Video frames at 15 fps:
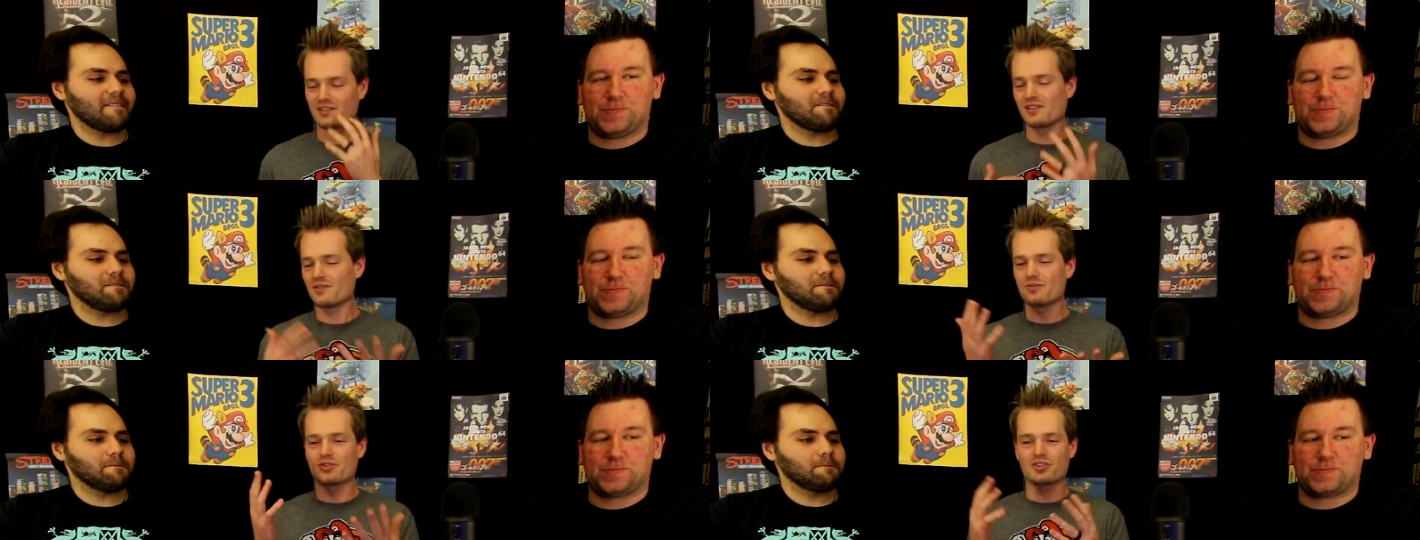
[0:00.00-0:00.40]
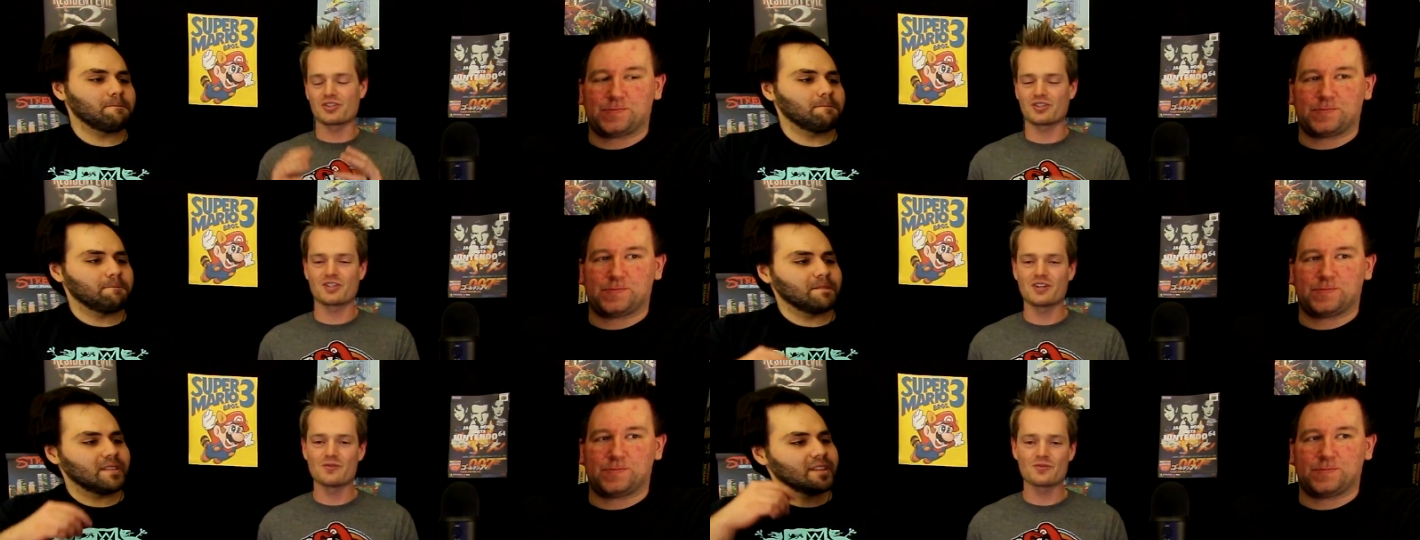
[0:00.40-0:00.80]
Speaker 1: it
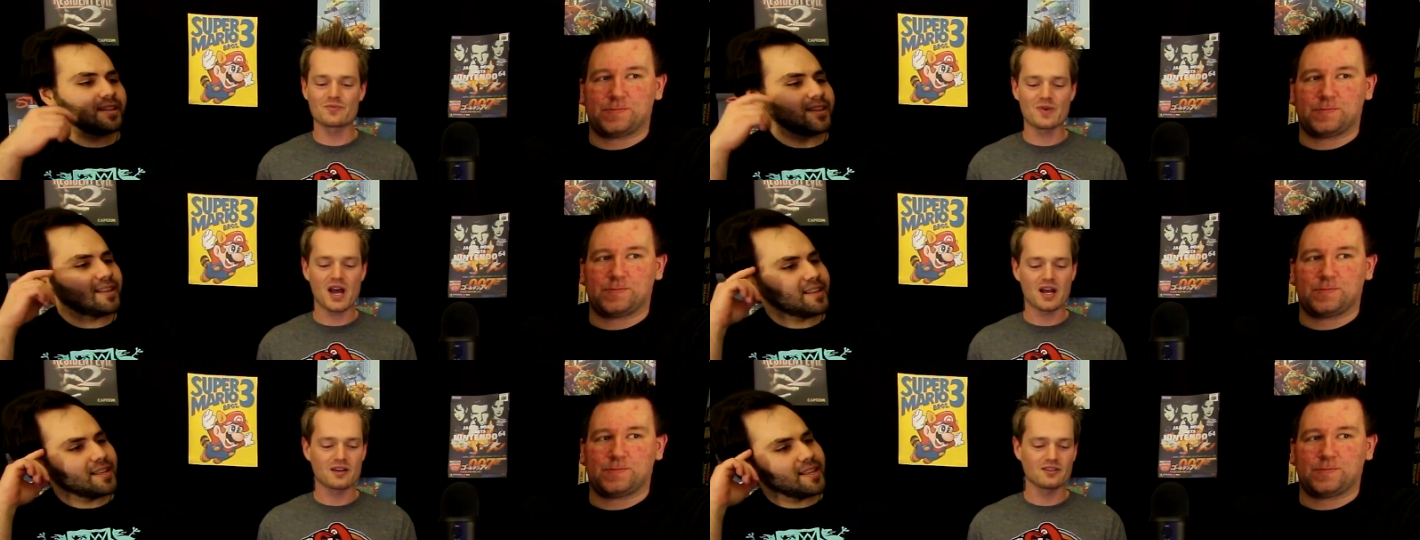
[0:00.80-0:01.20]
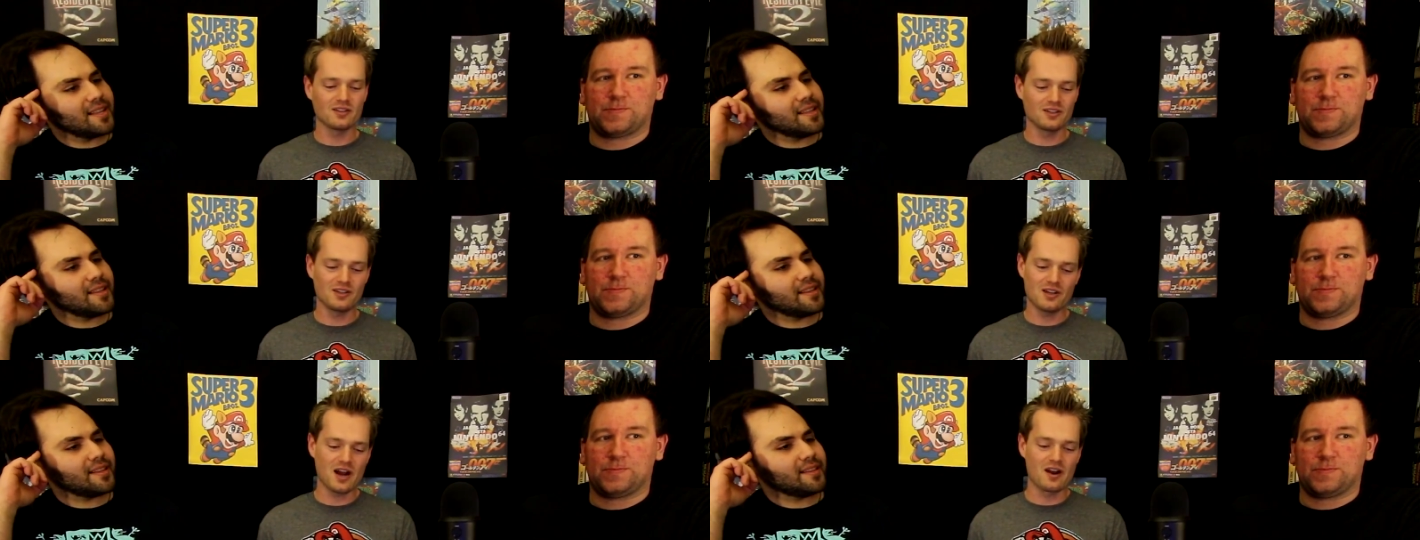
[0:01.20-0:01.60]
was bad.
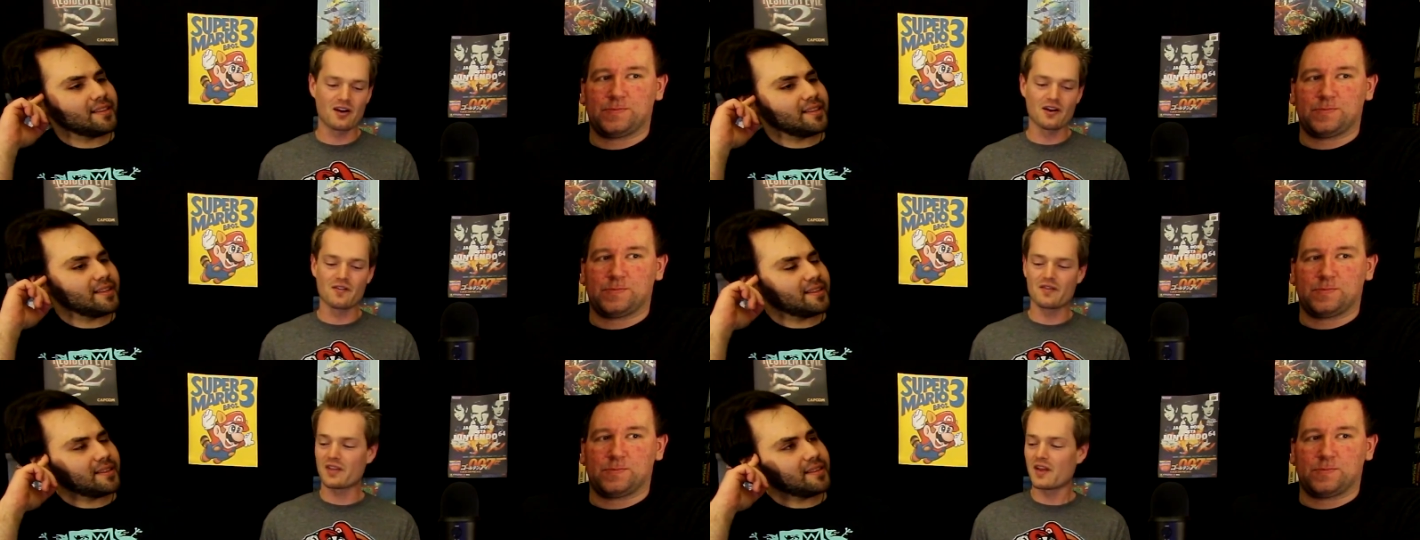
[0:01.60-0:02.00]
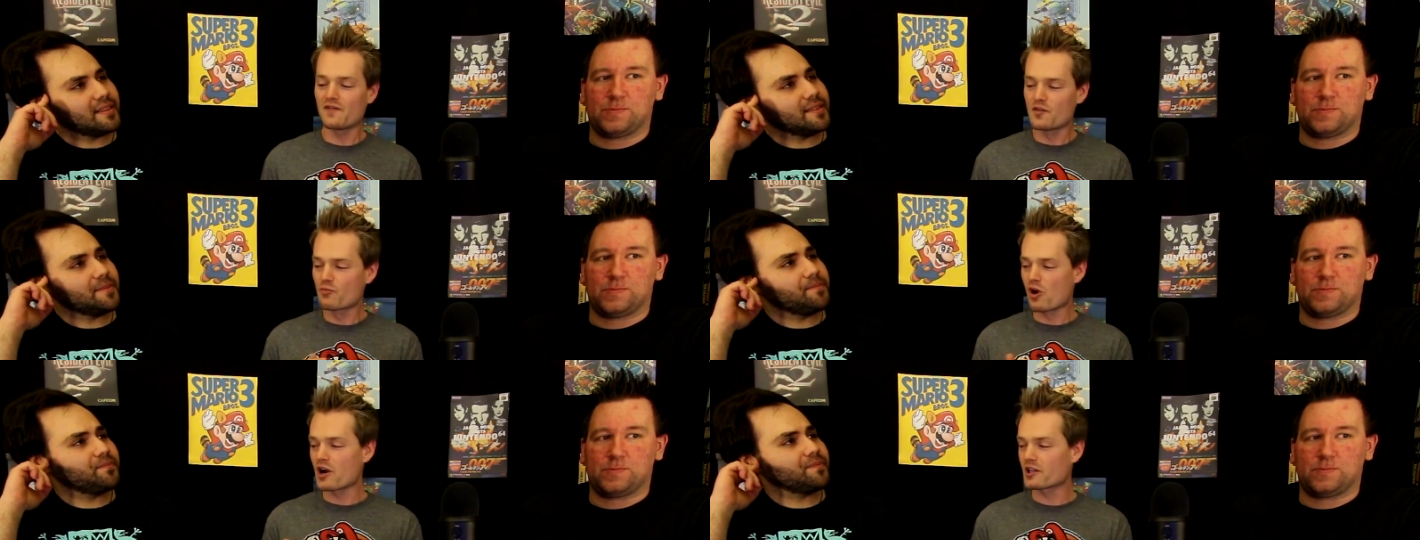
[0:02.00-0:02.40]
I don't even.
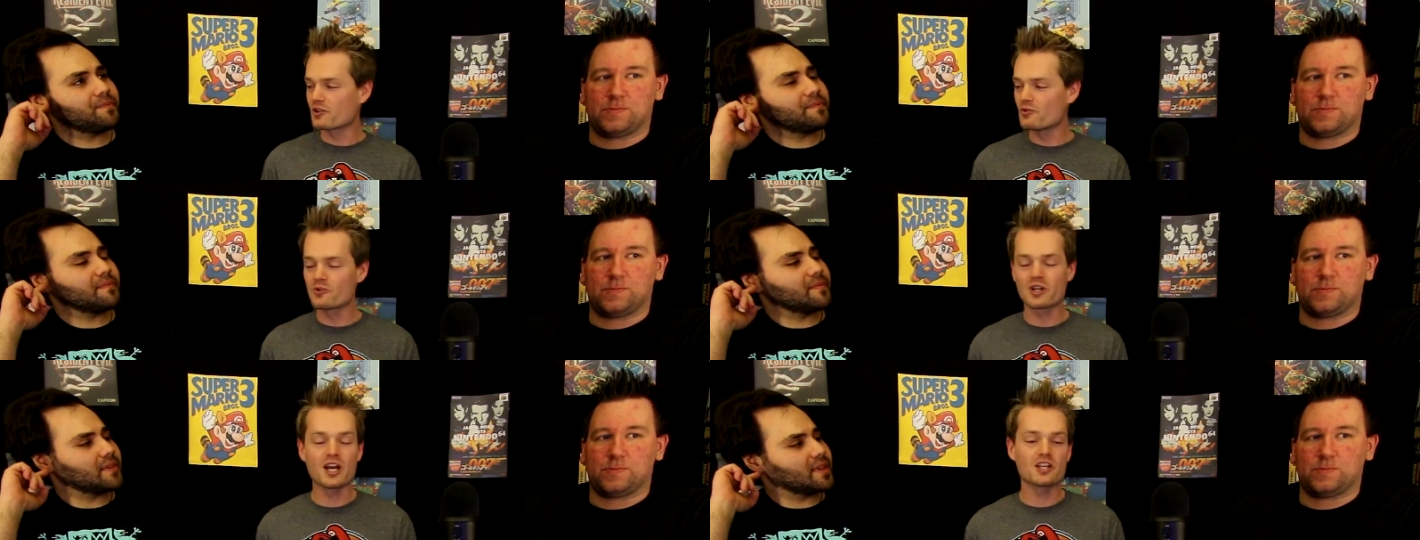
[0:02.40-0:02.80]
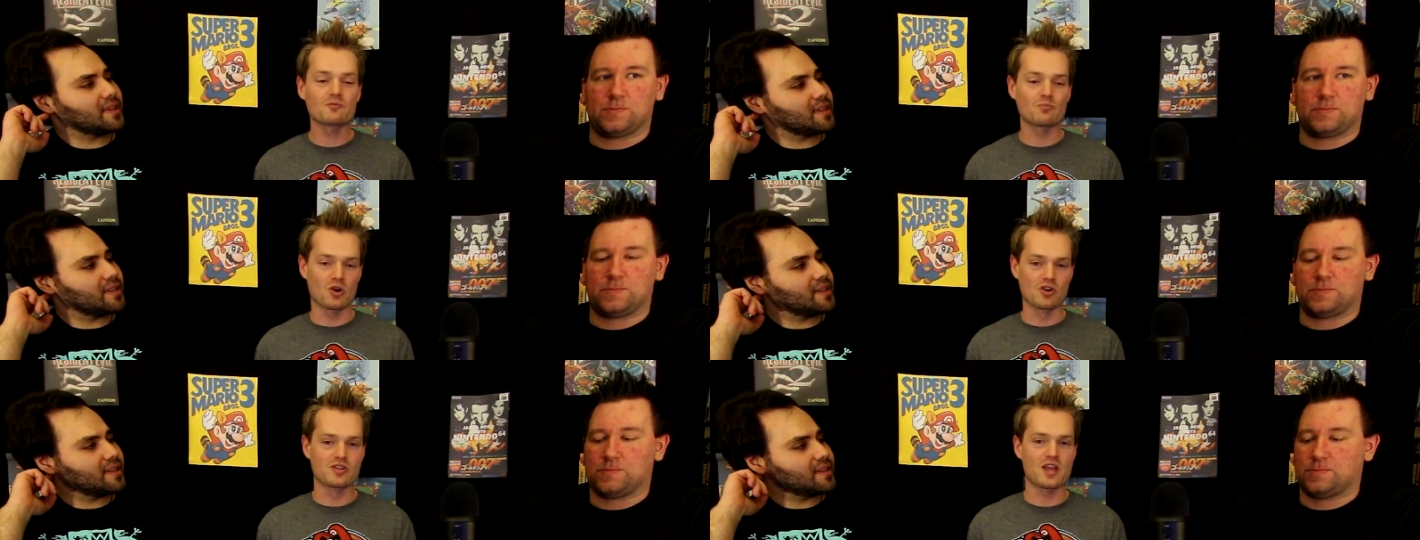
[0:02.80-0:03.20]
If you brought it to a
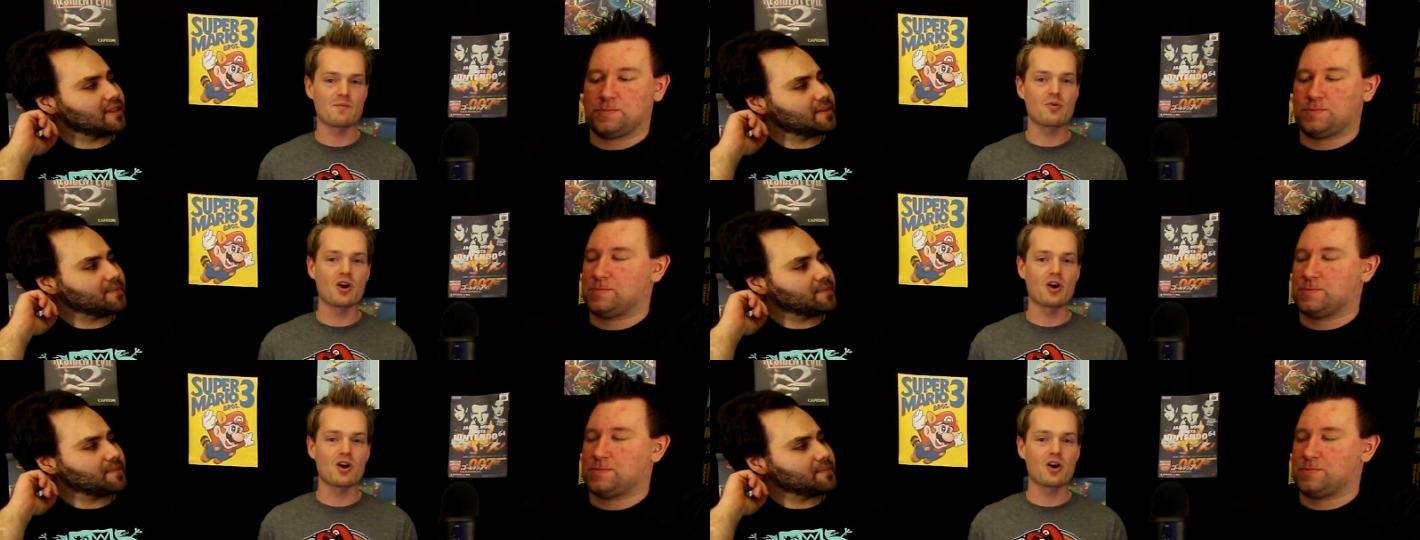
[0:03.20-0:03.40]
kid's birthday